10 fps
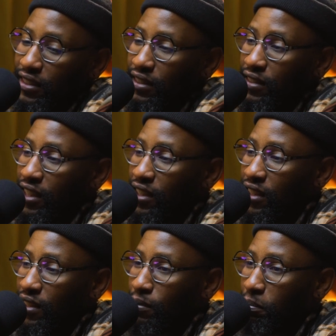
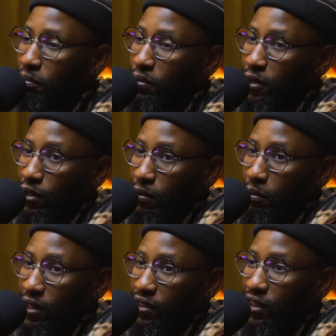really,
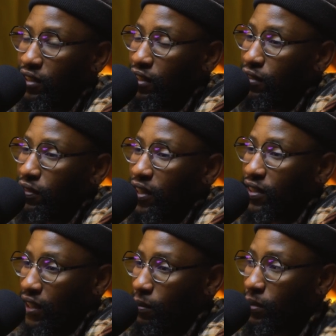punched us in the face
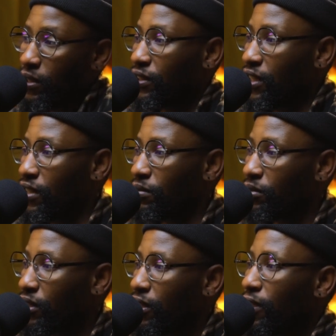a couple of
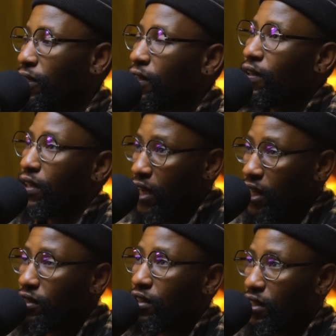times.
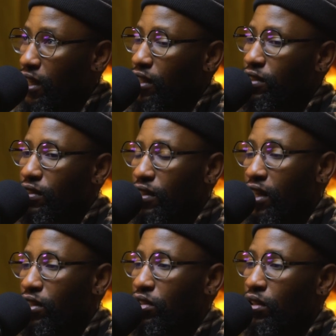As it does.
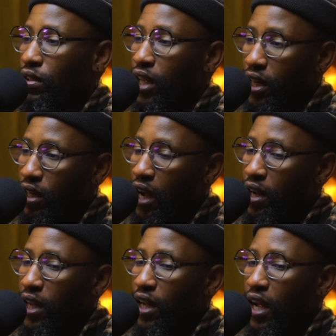And so then
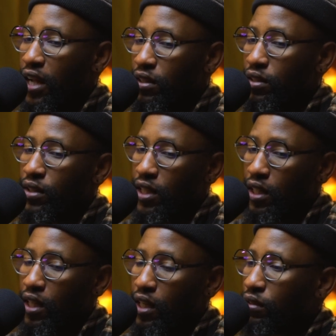I had to
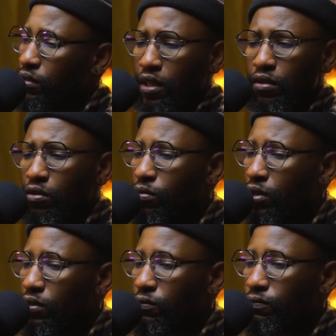realize, okay, cool,
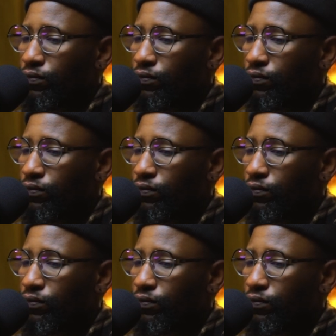bro.